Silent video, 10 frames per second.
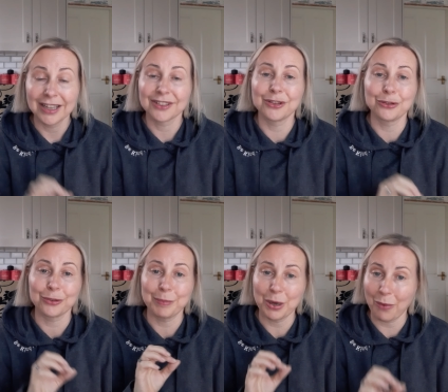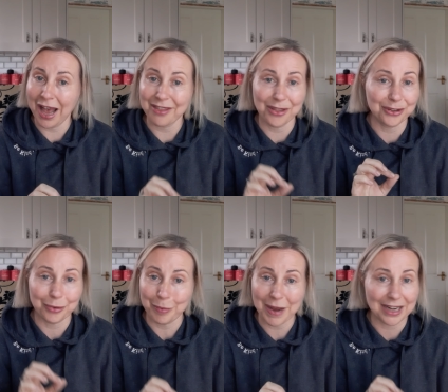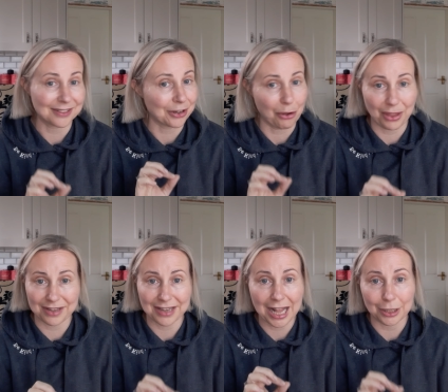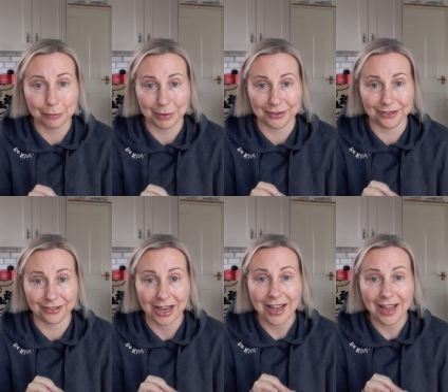So just be aware that the supermarkets are not there to help us.